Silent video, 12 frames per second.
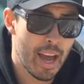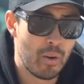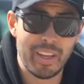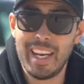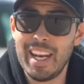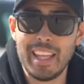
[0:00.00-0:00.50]
I
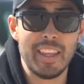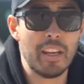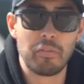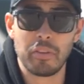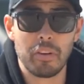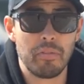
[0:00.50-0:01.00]
don't get
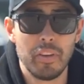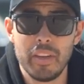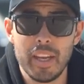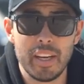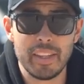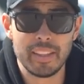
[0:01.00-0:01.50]
anything for
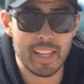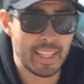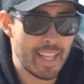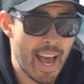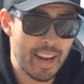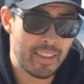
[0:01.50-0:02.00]
affiliate, anything
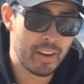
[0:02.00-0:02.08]
like that.